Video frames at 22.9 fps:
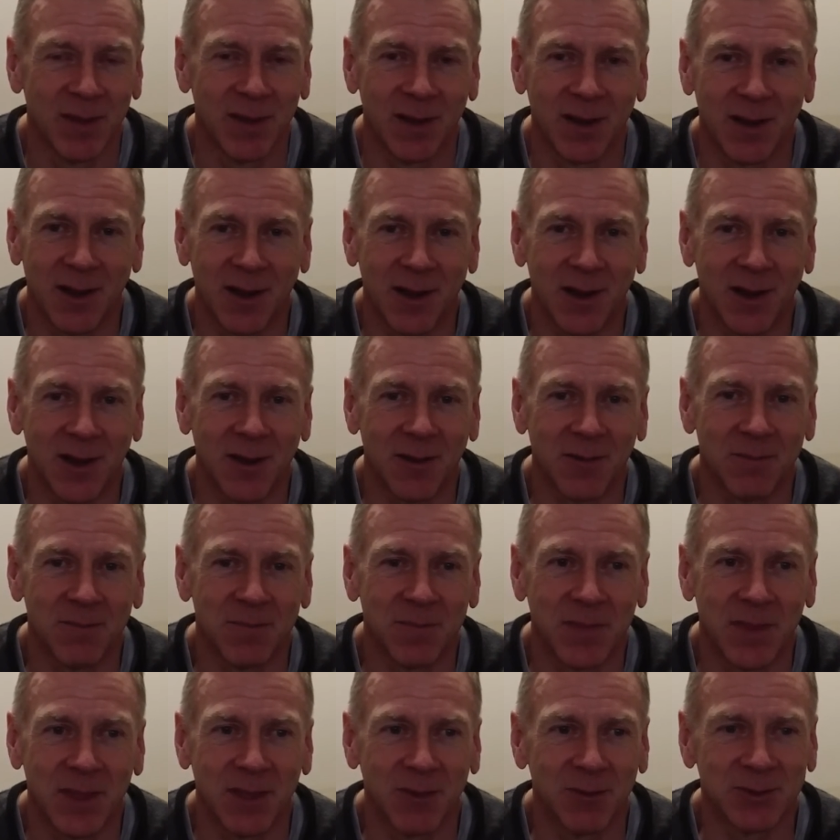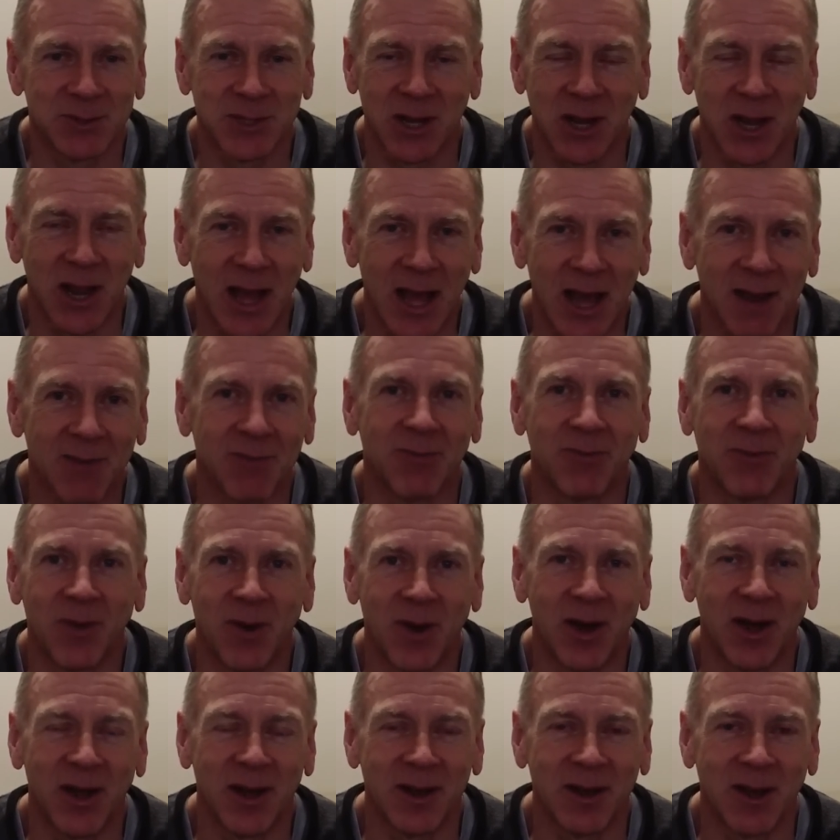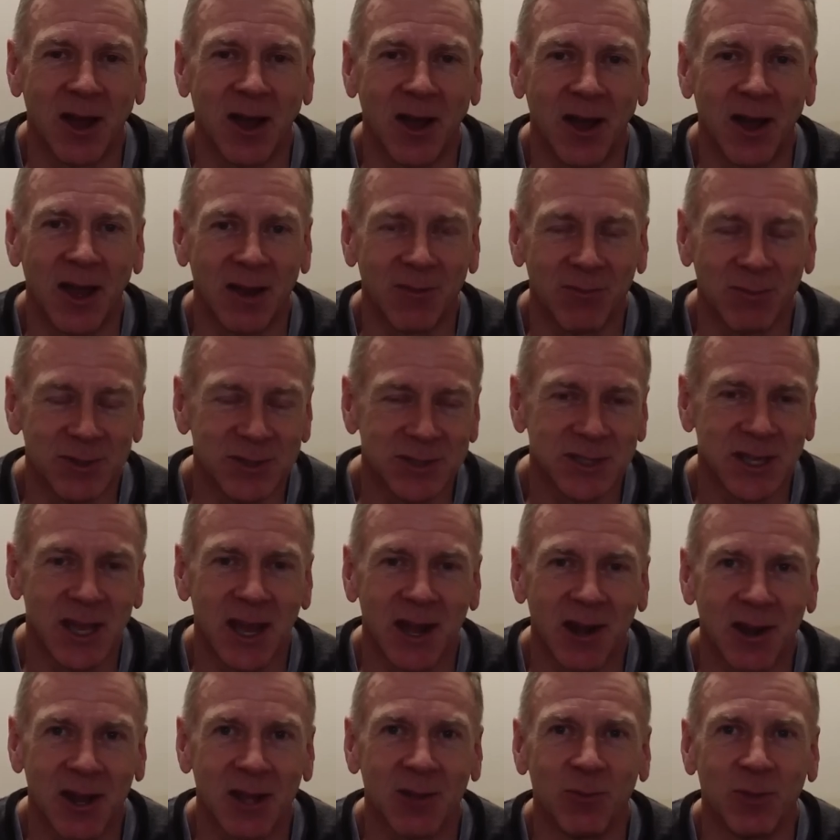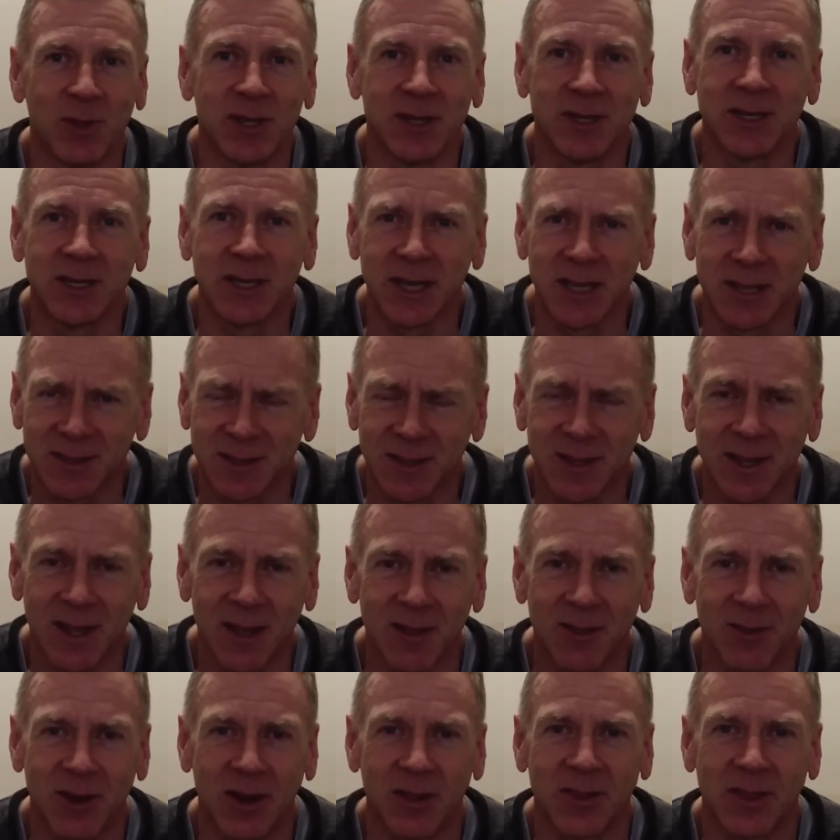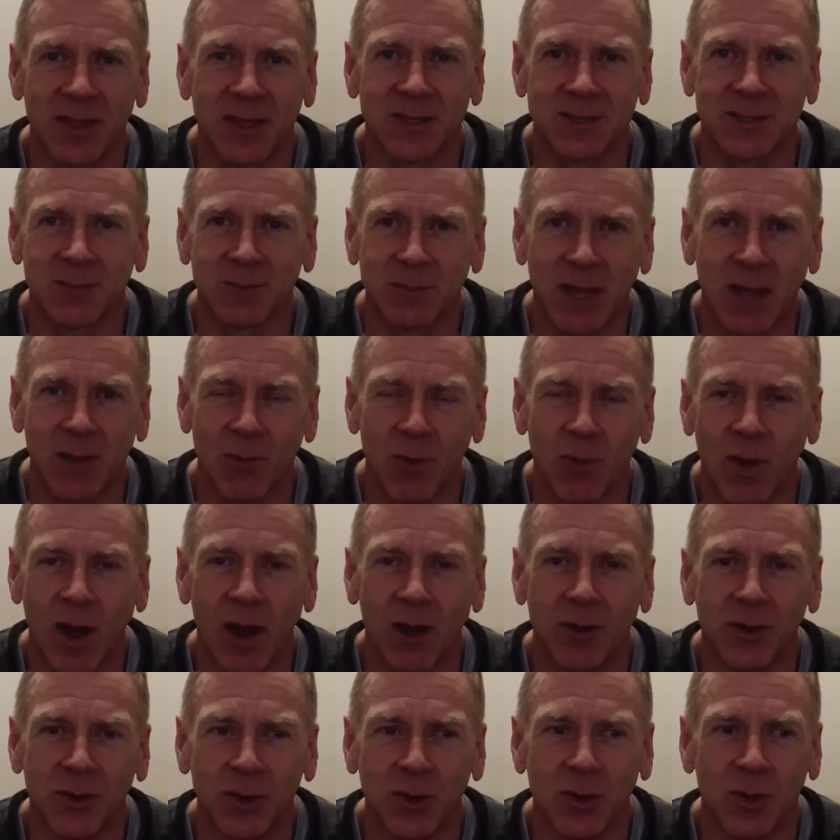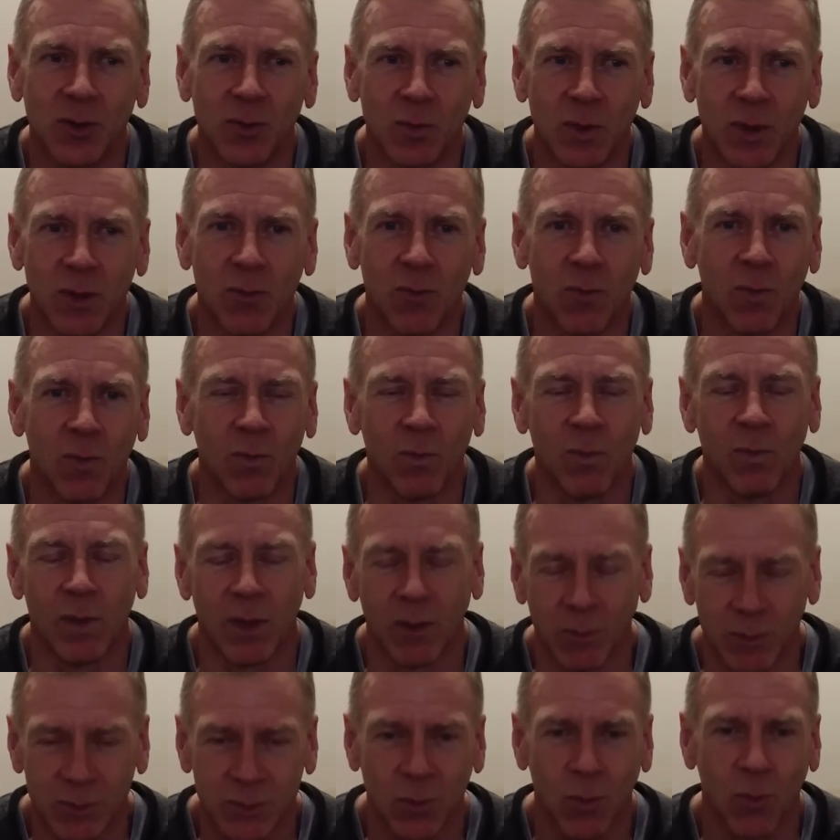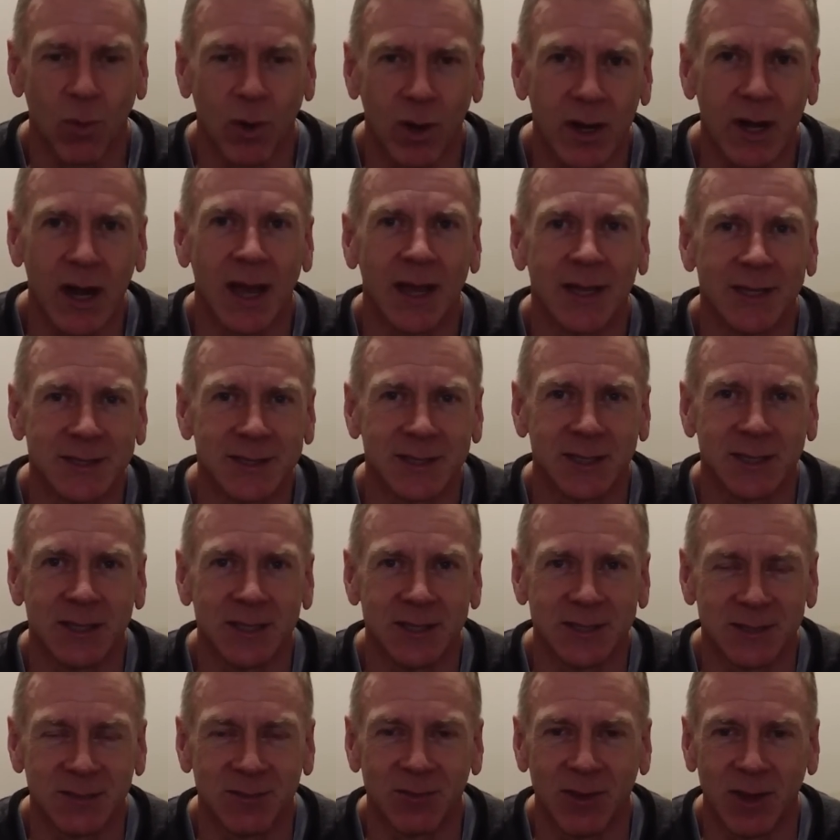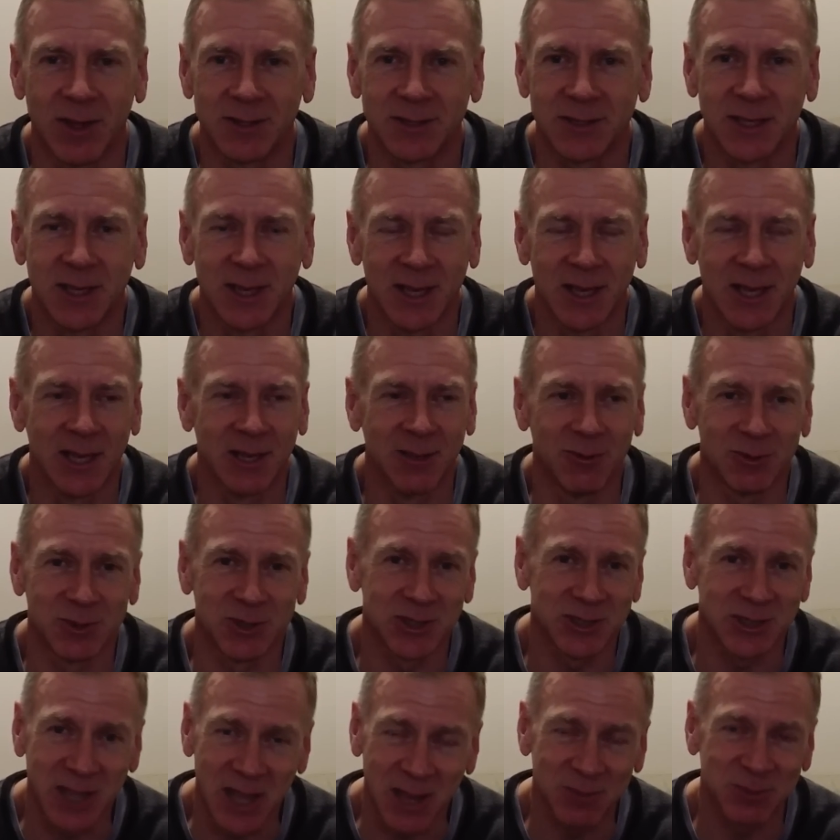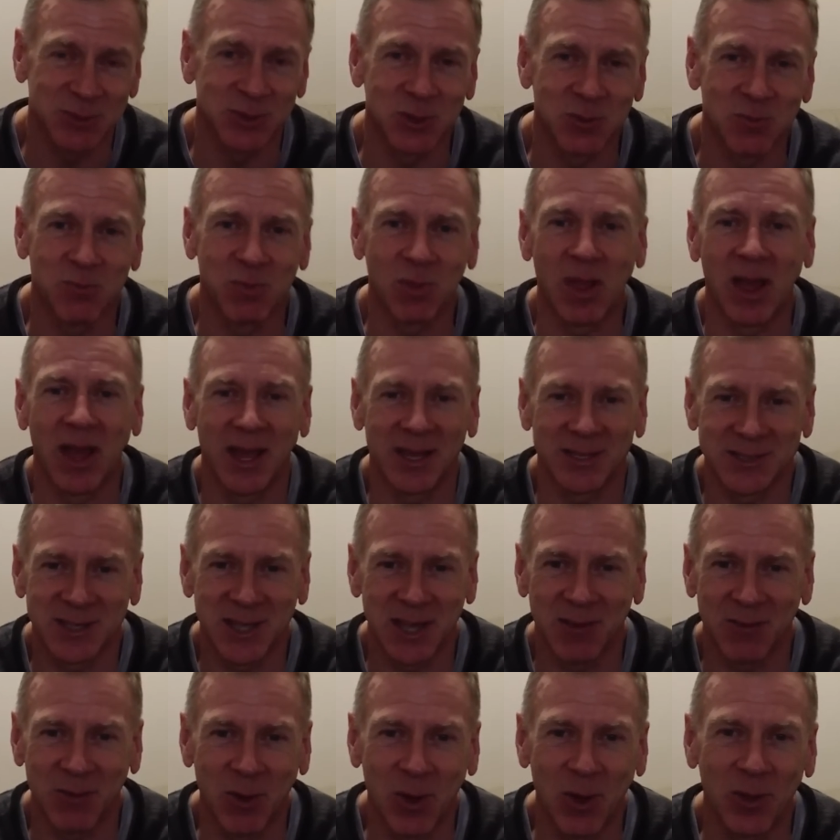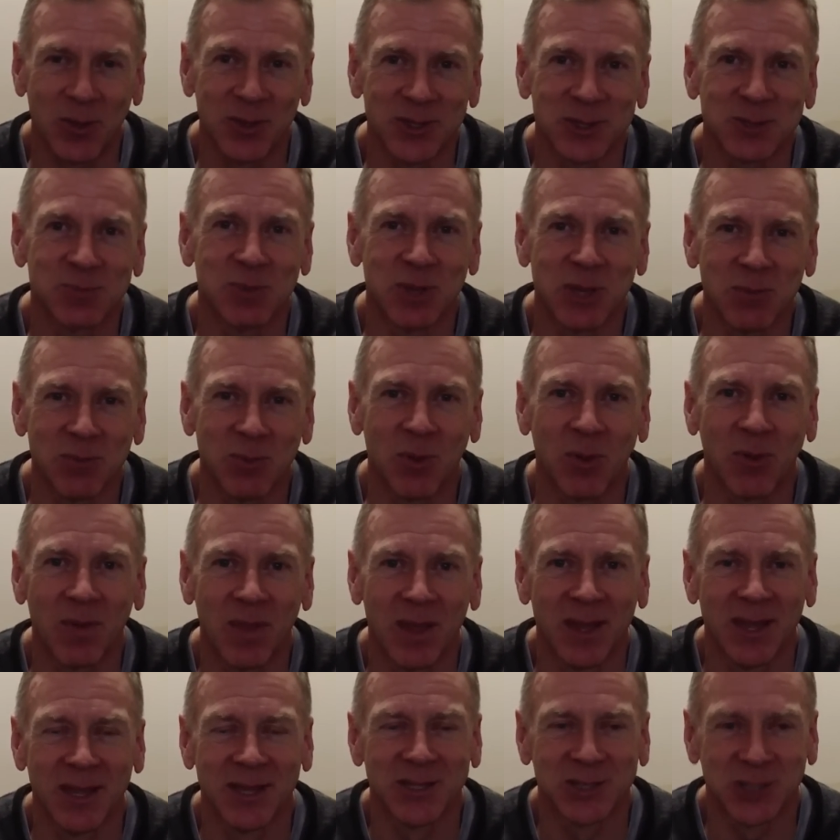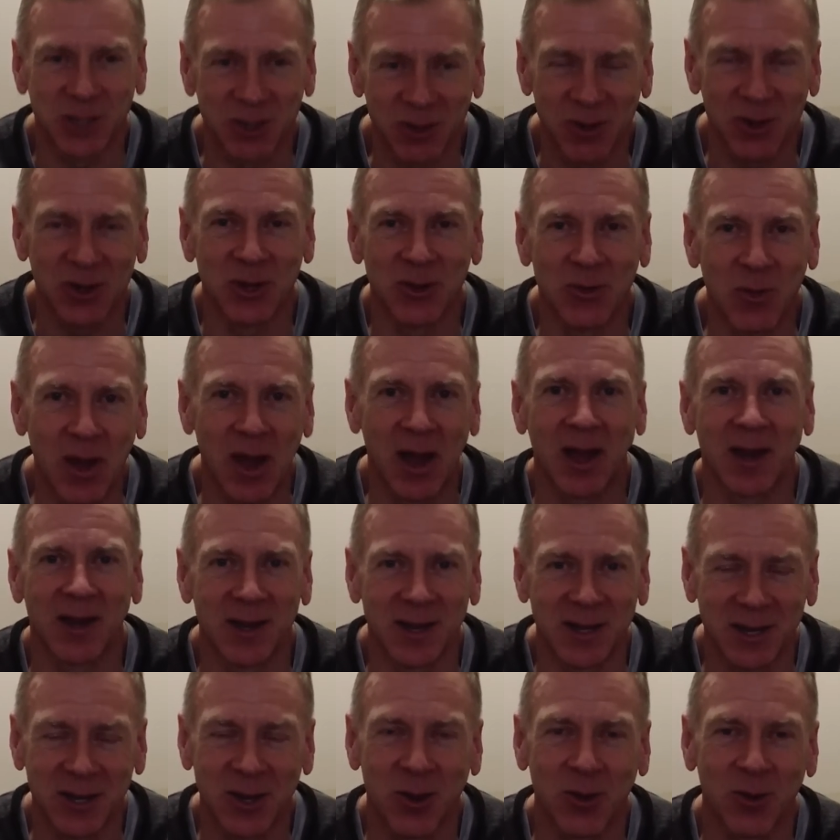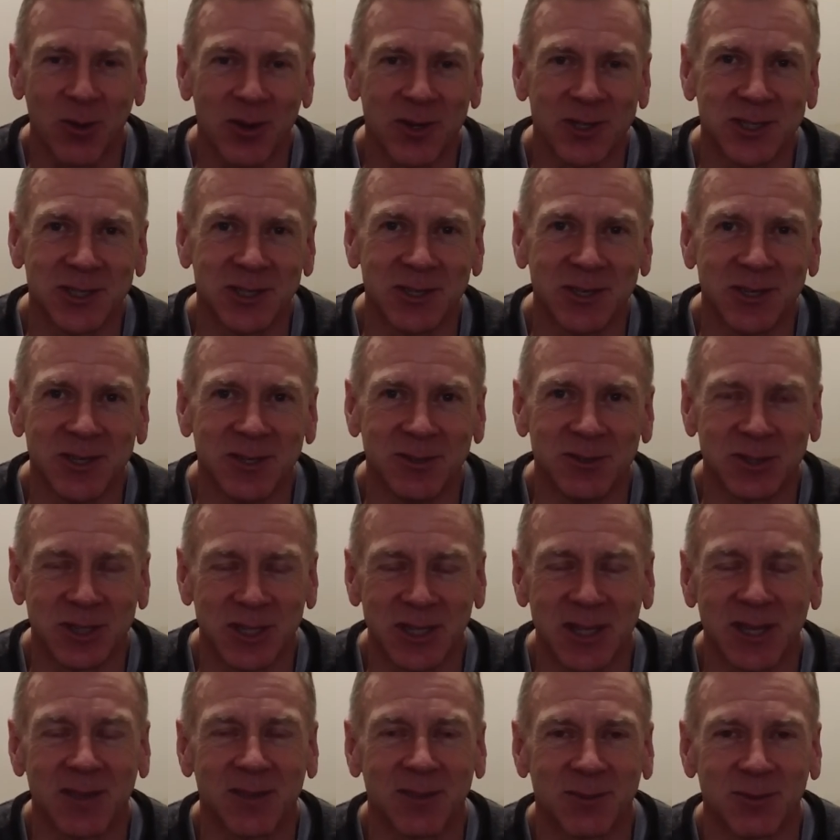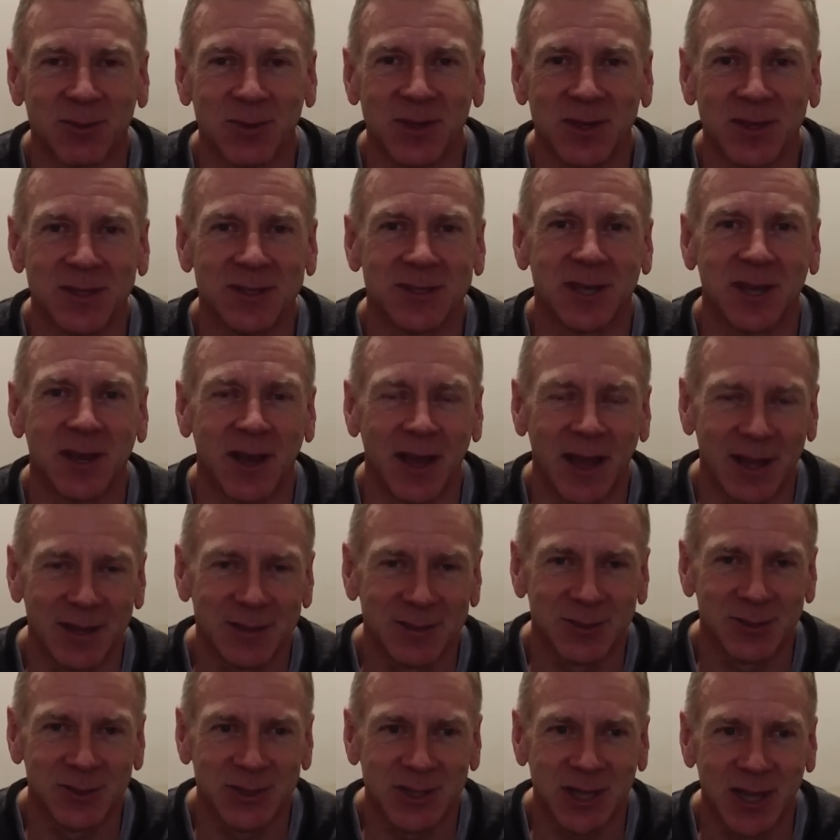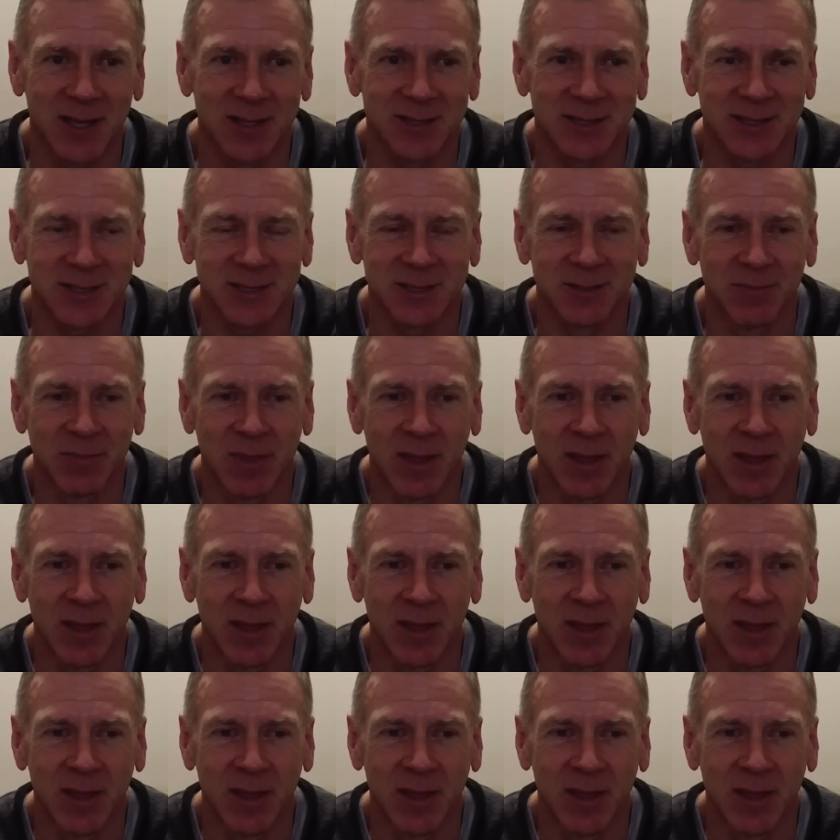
It was a lot of fun. Every Saturday we'd get together, I think sometime around noon, and it was organized in these events. And it was just absolute blast having all these people cheering you on and encouraging you to get through these exercises.